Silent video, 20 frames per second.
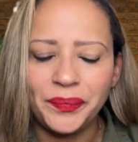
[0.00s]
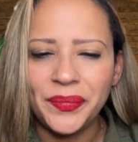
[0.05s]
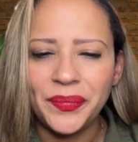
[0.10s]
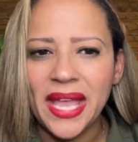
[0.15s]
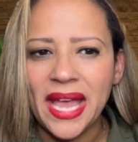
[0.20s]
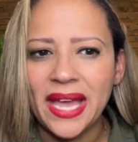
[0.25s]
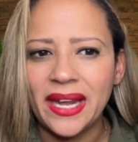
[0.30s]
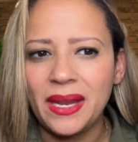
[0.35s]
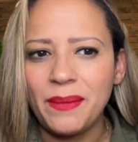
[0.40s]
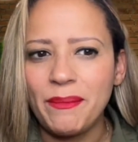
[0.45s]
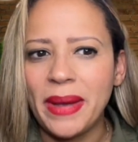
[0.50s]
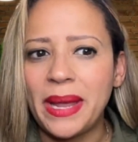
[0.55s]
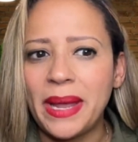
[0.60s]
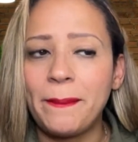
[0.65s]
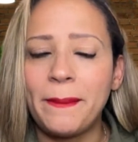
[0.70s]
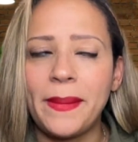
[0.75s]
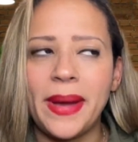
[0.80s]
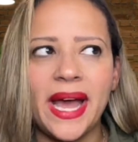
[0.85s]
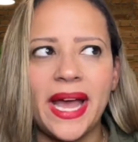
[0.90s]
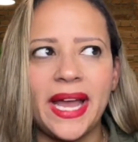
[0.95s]
getting my
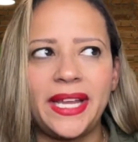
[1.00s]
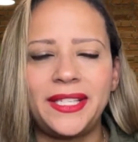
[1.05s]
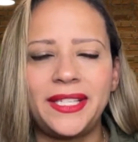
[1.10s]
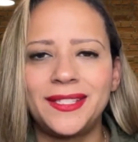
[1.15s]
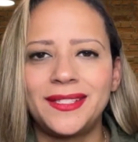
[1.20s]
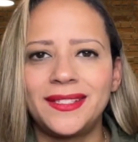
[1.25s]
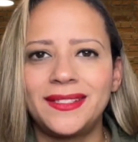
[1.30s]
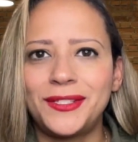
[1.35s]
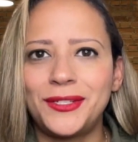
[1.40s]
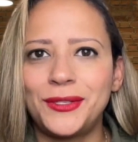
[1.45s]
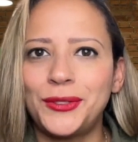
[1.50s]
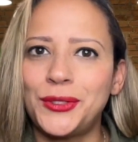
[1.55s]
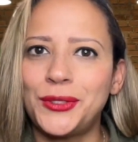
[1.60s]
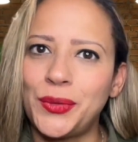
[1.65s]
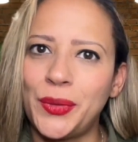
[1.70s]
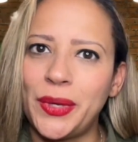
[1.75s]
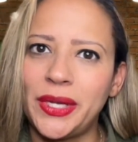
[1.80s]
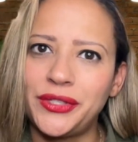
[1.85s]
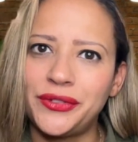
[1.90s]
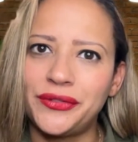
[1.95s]
mind to
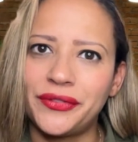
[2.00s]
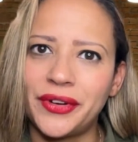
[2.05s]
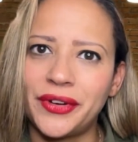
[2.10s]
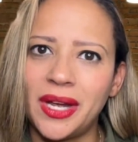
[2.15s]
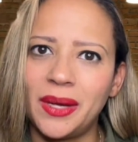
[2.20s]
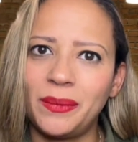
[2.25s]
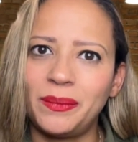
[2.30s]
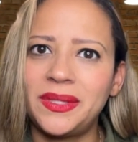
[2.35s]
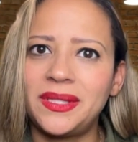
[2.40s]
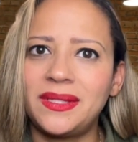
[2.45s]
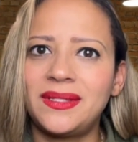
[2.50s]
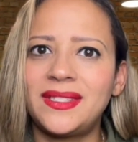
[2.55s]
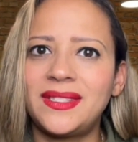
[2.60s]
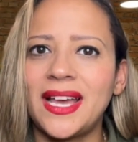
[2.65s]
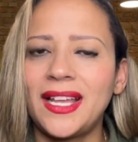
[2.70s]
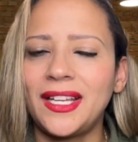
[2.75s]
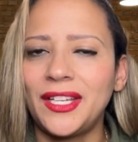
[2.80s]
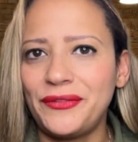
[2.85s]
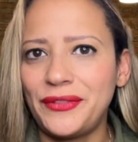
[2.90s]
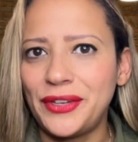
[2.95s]
switch from
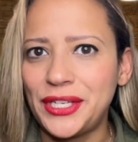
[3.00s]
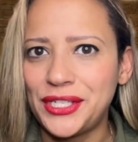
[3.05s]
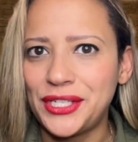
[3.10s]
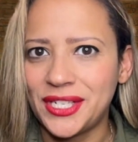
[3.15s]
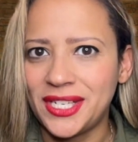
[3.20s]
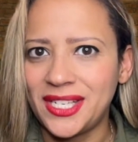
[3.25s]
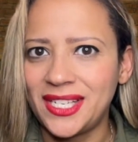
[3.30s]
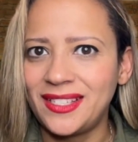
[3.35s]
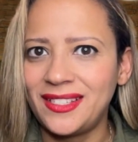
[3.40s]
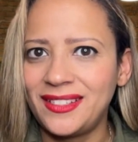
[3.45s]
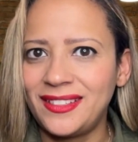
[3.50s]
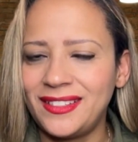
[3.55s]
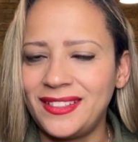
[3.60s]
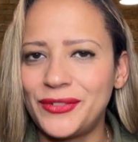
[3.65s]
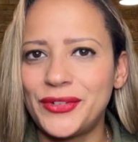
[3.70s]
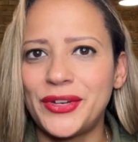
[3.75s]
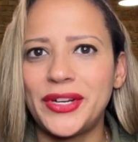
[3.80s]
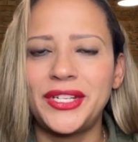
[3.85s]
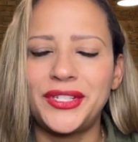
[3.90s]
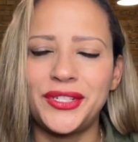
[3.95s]
television,
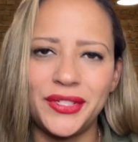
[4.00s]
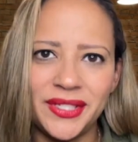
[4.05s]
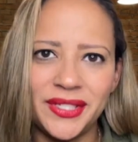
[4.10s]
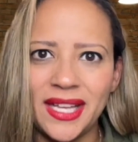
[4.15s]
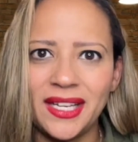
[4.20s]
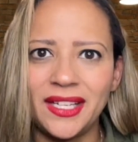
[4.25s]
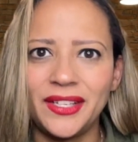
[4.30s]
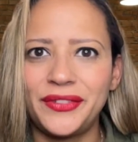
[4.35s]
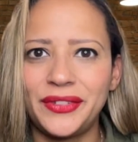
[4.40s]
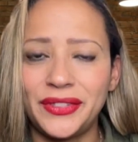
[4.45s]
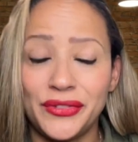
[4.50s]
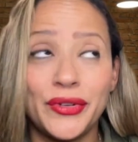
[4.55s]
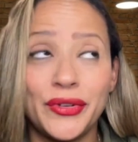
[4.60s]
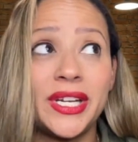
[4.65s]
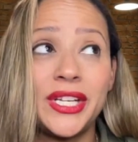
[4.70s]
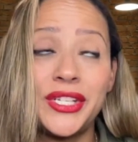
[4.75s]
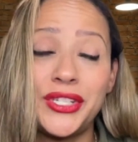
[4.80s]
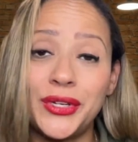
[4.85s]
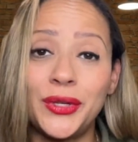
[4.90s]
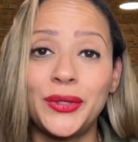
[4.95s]
traditional
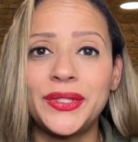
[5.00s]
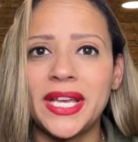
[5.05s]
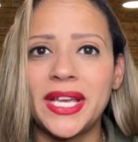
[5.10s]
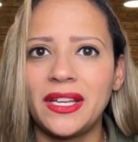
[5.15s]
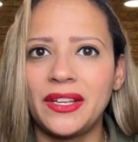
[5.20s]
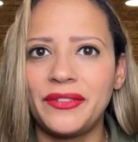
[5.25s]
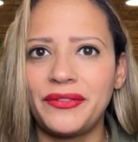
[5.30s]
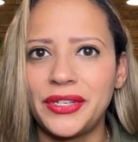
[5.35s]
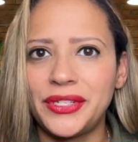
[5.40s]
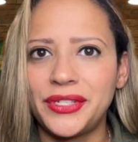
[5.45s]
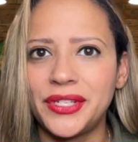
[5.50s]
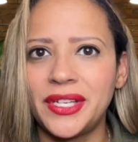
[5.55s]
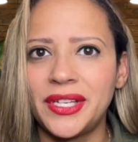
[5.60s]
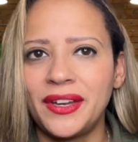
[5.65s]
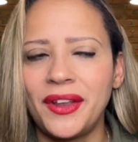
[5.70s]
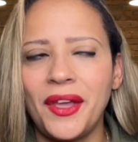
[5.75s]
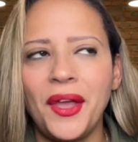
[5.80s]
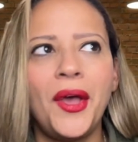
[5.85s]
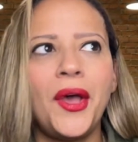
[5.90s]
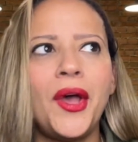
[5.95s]

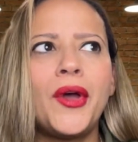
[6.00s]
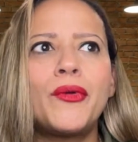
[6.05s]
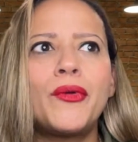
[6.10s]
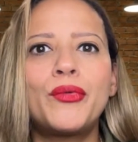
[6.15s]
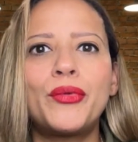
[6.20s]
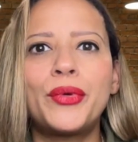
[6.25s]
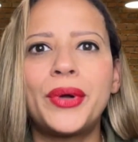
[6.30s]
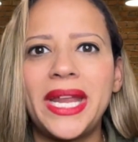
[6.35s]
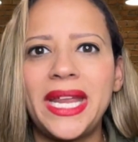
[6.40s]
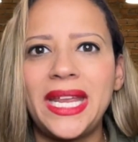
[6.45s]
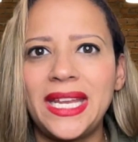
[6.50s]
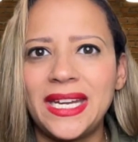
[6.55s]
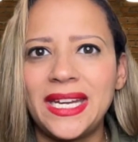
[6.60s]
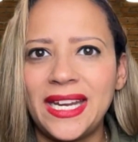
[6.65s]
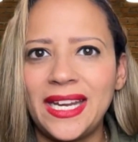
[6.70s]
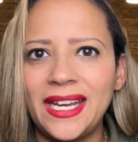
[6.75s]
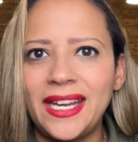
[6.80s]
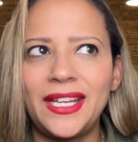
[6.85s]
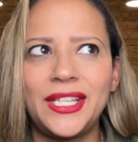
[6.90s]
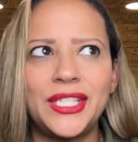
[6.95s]
television,
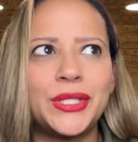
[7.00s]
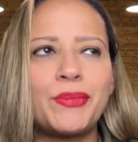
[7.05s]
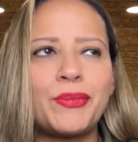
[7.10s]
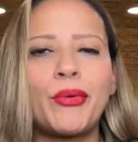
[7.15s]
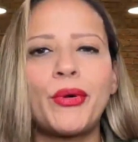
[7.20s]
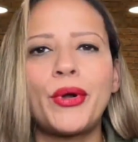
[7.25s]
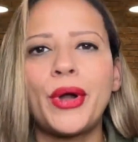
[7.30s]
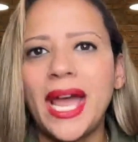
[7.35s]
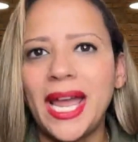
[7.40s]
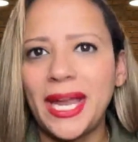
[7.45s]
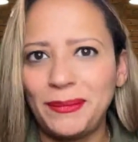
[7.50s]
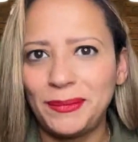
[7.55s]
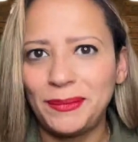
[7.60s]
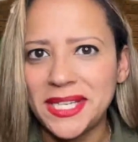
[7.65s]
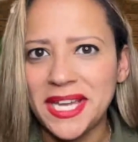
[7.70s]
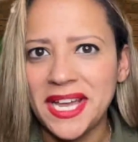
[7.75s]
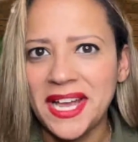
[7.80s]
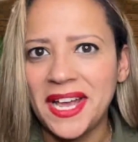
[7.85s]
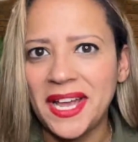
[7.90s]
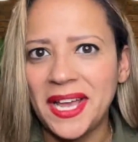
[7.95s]
ratings, prime
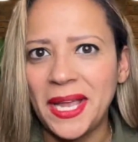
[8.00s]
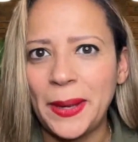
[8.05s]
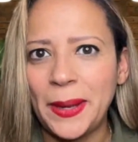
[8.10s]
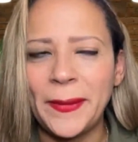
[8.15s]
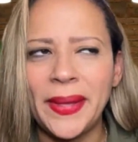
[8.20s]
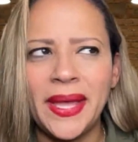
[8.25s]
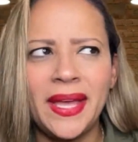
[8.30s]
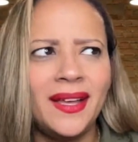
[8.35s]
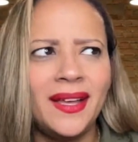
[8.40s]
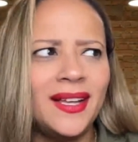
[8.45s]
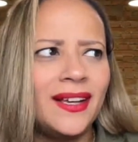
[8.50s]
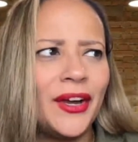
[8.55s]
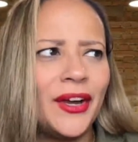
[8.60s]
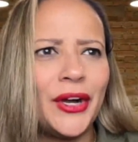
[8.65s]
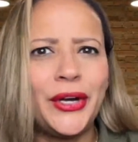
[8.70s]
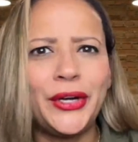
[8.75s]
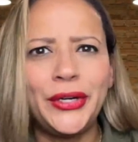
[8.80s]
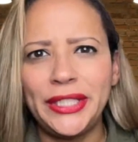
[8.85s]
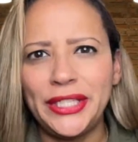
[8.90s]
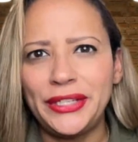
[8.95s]
time,
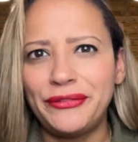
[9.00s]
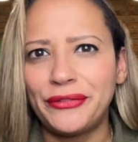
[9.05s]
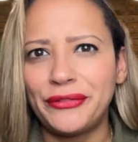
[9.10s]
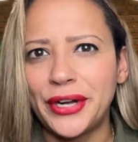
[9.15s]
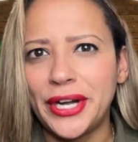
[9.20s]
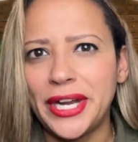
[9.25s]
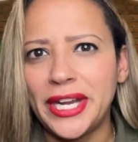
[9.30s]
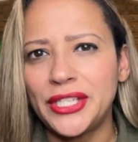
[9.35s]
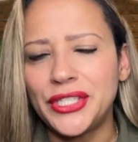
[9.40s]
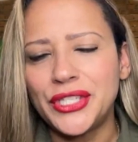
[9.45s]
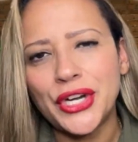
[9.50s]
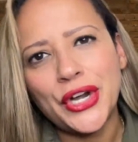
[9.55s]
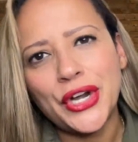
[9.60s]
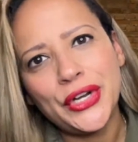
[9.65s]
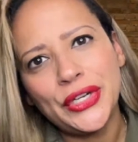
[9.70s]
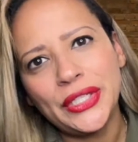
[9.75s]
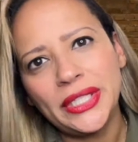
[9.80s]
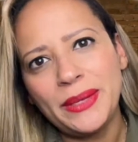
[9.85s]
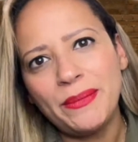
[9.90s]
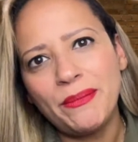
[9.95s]
early fringe,
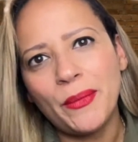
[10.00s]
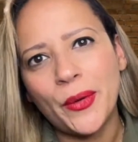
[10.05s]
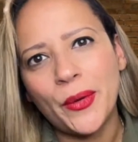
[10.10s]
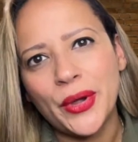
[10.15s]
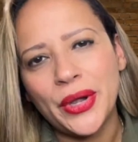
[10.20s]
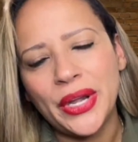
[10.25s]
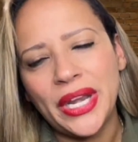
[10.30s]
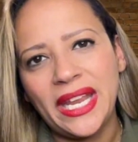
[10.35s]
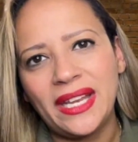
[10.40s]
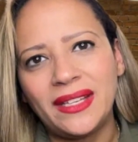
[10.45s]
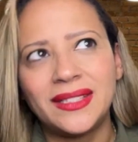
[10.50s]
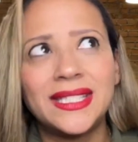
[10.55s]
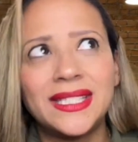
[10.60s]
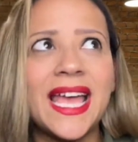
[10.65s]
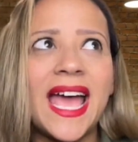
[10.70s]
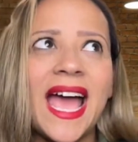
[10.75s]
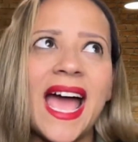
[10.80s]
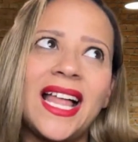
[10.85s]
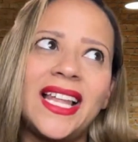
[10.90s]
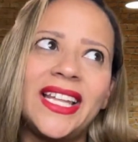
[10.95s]
early morning,
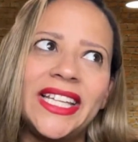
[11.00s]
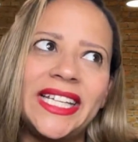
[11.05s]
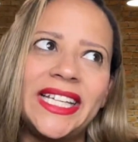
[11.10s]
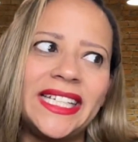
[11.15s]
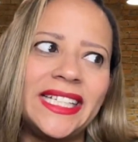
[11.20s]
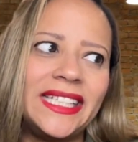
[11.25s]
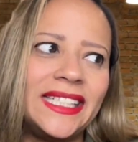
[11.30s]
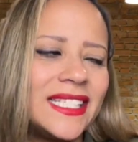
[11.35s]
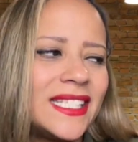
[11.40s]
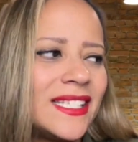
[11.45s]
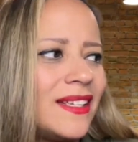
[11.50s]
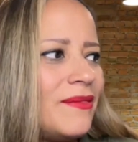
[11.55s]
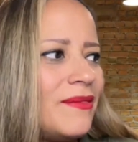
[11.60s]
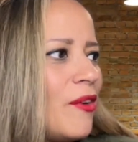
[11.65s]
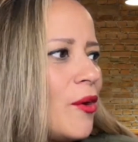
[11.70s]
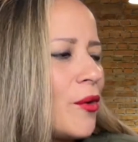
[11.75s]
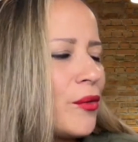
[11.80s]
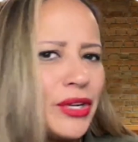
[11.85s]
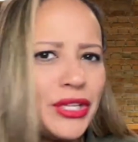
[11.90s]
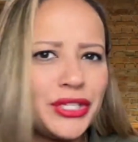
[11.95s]
talent,
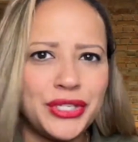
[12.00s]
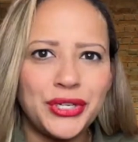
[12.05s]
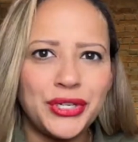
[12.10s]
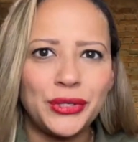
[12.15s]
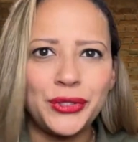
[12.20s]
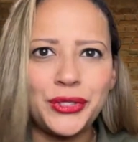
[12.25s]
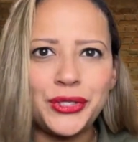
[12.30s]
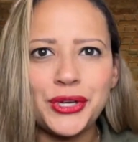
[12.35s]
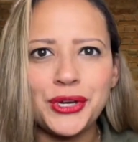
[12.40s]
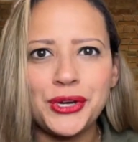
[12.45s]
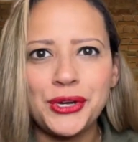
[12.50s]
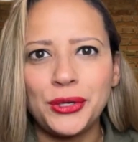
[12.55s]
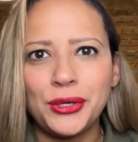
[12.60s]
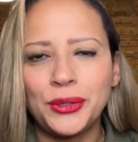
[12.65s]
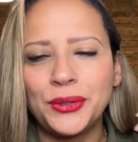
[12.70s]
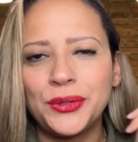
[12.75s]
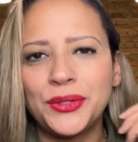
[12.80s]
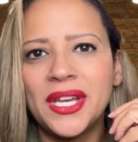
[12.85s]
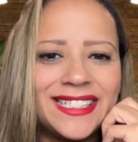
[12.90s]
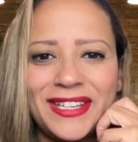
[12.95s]
original
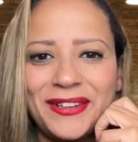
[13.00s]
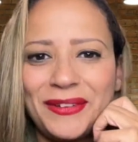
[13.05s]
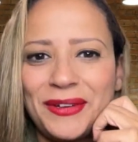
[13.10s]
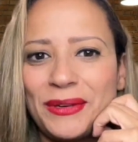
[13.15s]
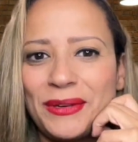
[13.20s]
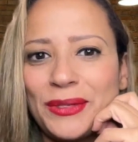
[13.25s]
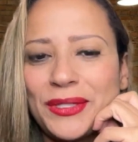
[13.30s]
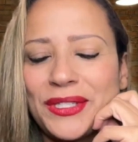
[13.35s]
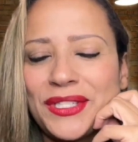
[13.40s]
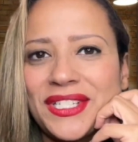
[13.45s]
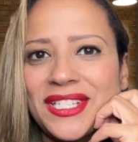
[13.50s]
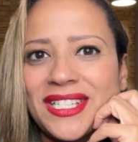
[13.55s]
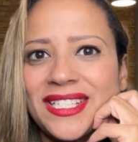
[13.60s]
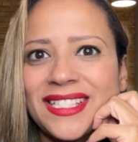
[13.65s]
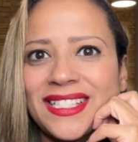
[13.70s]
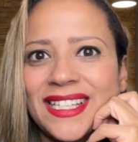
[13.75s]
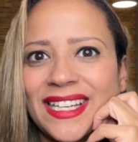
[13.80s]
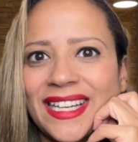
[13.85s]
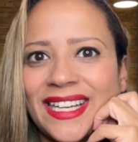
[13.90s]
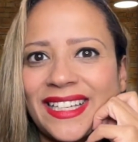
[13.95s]
shows. It was
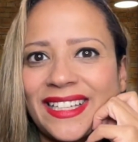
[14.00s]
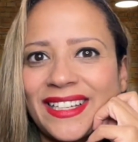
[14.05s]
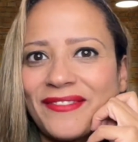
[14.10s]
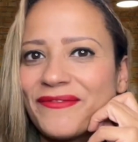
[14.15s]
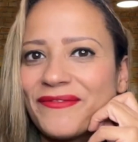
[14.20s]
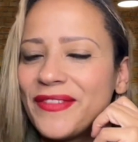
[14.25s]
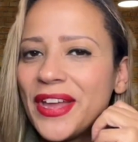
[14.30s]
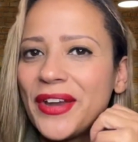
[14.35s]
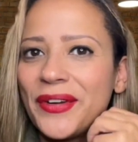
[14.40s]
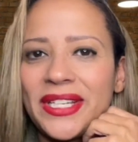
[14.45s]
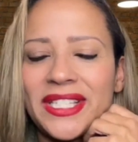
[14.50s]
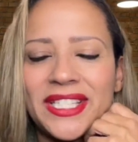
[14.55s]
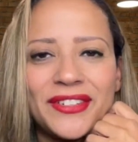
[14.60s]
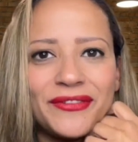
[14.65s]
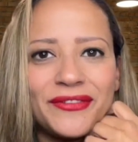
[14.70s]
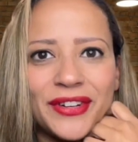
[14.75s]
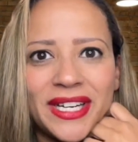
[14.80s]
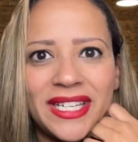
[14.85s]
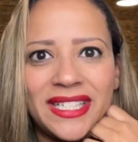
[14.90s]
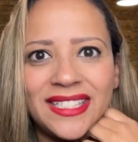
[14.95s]
just like very
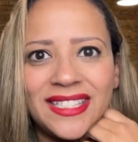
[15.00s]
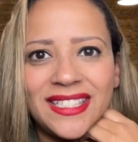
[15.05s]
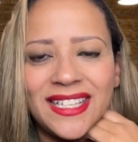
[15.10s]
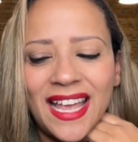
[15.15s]
different.